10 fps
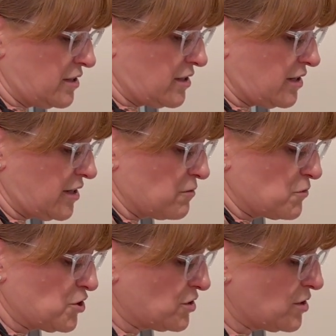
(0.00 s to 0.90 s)
And we're
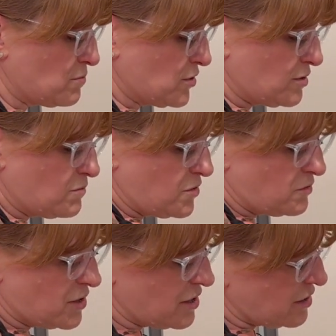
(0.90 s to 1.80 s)
just going to put some
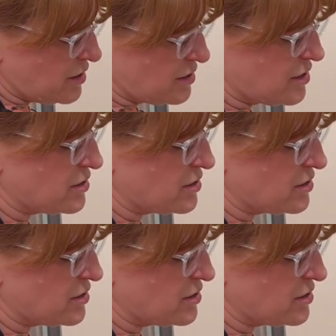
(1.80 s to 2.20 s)
zucchini and